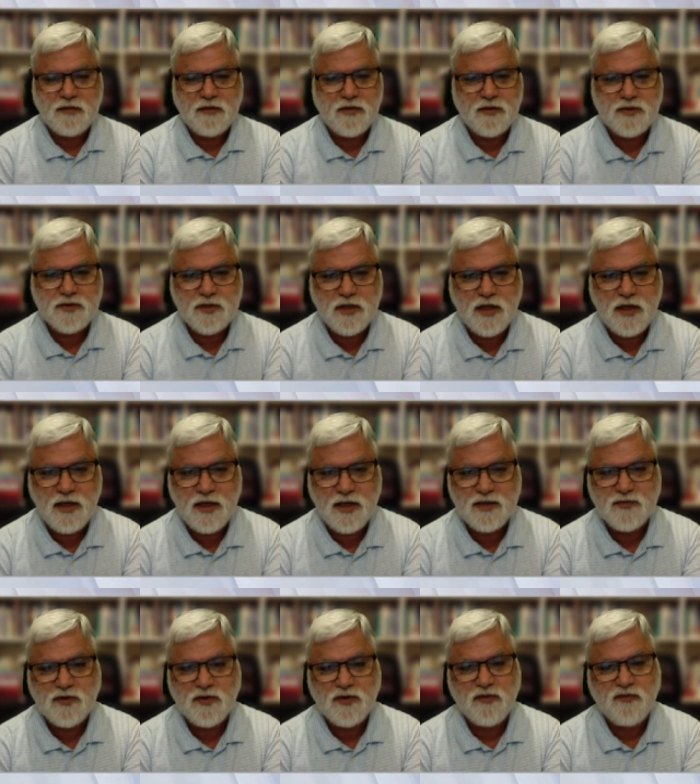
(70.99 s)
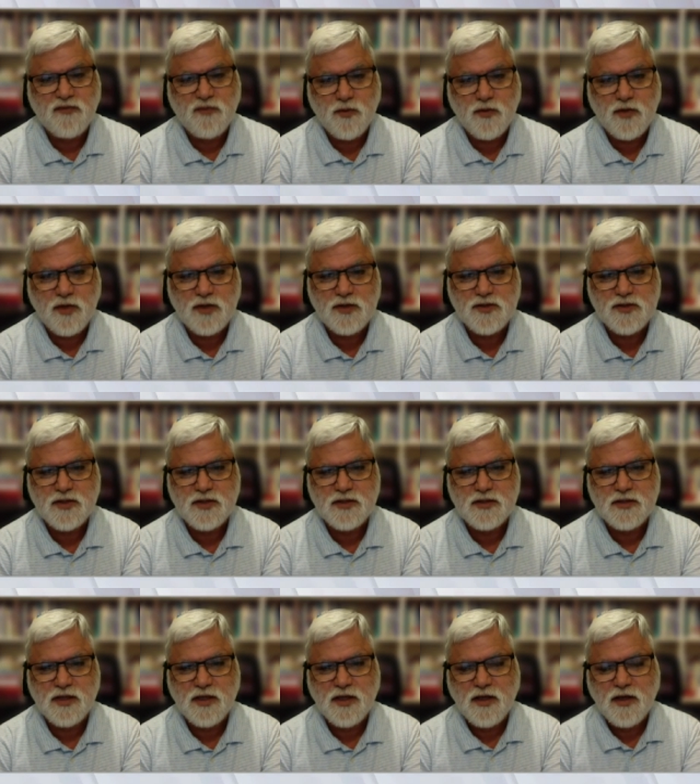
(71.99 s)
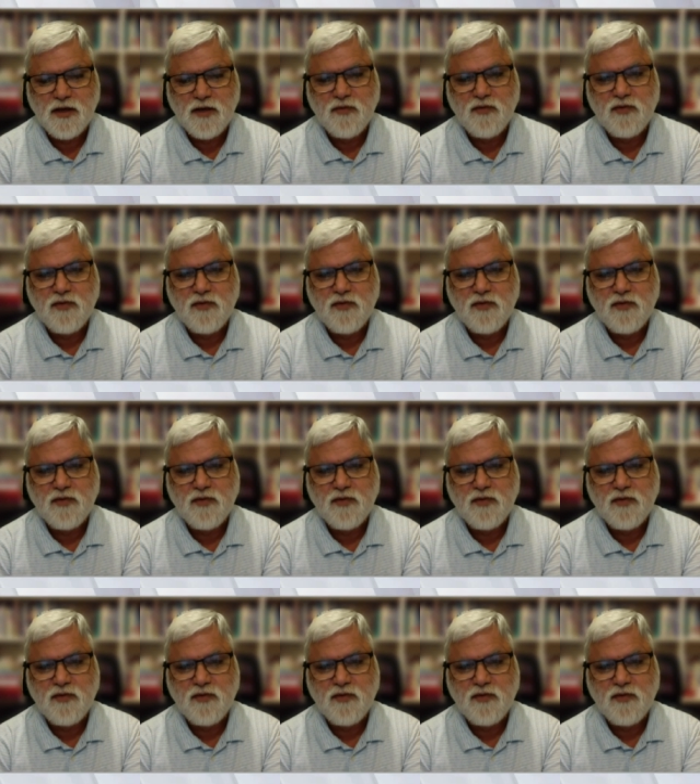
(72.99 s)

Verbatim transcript: Australia is one of the few countries